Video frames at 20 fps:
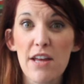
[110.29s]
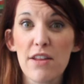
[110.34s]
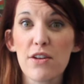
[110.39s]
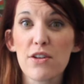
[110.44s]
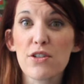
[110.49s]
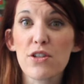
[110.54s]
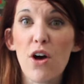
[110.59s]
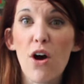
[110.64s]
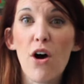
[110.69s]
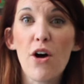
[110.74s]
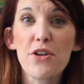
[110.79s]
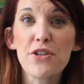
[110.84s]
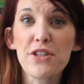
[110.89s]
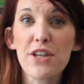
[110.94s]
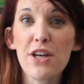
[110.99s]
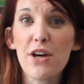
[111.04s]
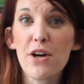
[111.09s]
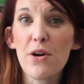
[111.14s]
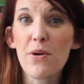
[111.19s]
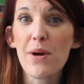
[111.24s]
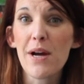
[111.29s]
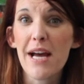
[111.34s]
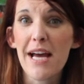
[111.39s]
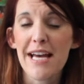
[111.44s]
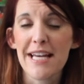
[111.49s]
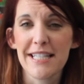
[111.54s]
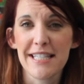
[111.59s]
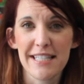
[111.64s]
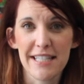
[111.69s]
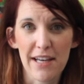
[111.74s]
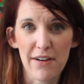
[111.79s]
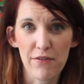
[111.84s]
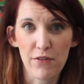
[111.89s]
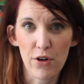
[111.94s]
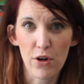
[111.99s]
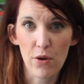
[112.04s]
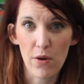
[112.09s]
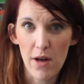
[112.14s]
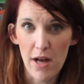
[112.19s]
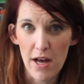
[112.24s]
there's also
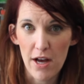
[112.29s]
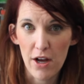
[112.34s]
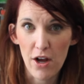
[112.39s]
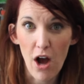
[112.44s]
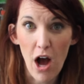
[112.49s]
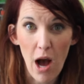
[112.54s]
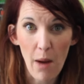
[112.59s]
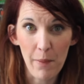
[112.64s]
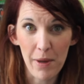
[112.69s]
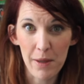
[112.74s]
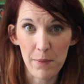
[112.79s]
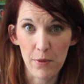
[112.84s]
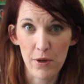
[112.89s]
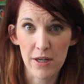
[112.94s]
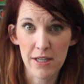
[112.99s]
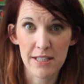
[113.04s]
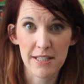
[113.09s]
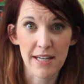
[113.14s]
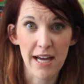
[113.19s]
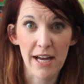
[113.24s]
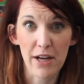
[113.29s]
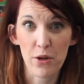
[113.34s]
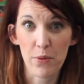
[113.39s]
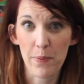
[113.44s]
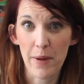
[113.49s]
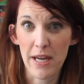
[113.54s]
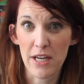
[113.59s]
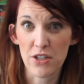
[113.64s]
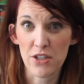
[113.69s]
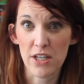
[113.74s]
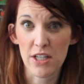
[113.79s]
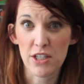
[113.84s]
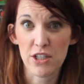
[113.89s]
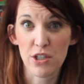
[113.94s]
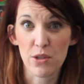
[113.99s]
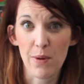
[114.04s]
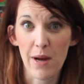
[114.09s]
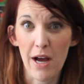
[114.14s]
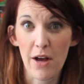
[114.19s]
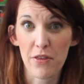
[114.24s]
several comic book style pages
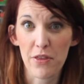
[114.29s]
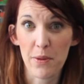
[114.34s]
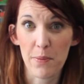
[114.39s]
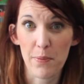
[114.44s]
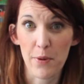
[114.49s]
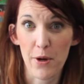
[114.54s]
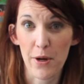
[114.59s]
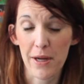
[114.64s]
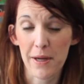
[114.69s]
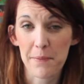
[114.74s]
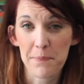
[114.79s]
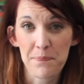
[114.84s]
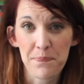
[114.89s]
throughout the book.